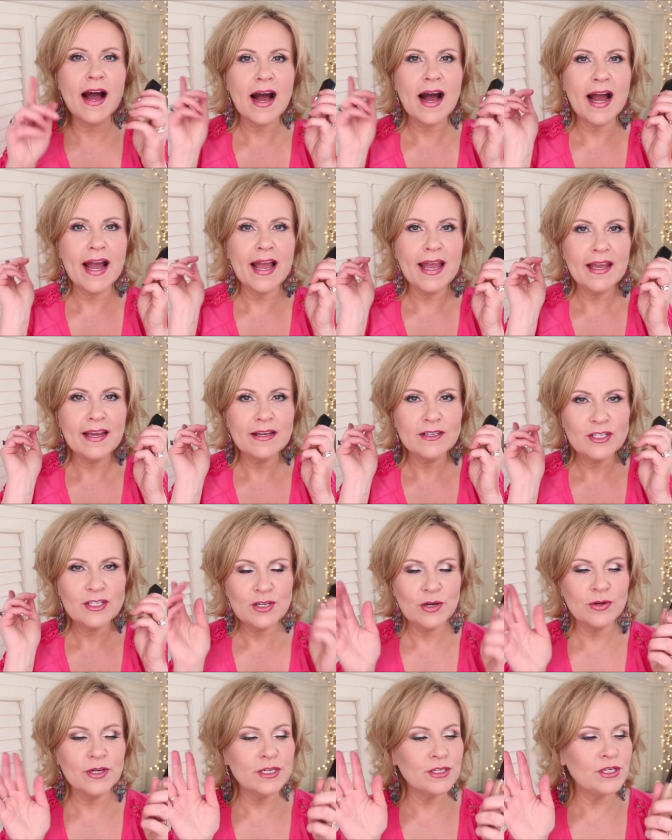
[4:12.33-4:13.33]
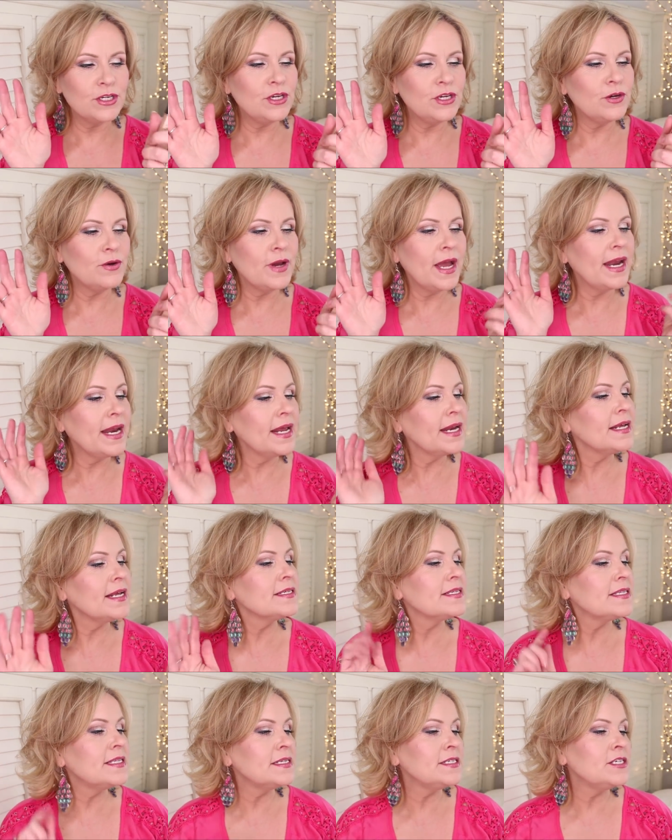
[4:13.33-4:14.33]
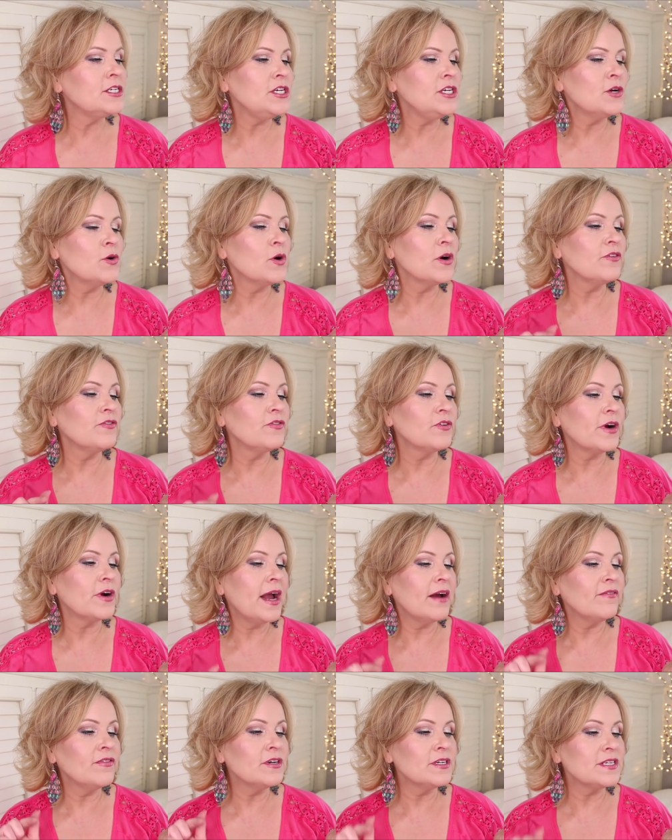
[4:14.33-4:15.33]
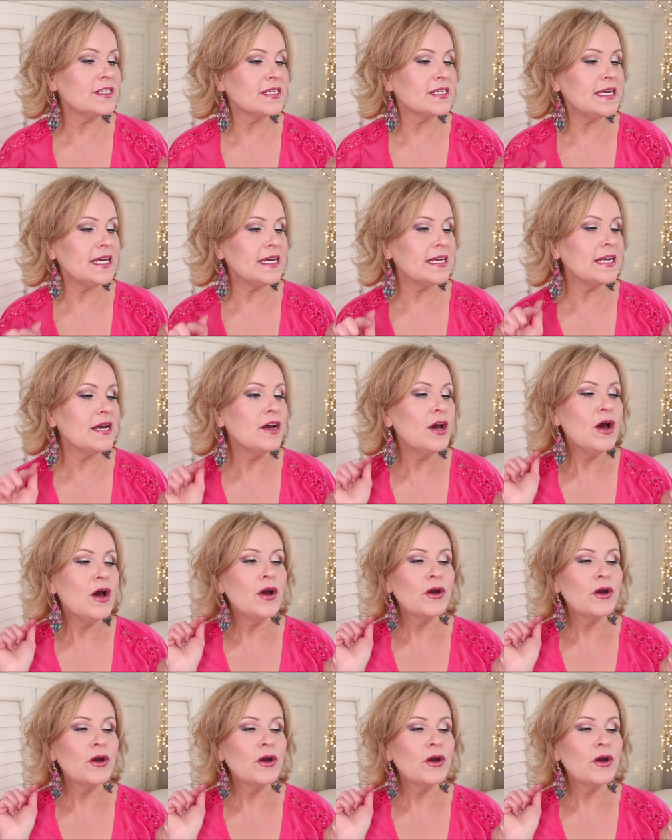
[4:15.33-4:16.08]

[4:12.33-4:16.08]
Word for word: I showed it to you and it is the Dior Forever Skin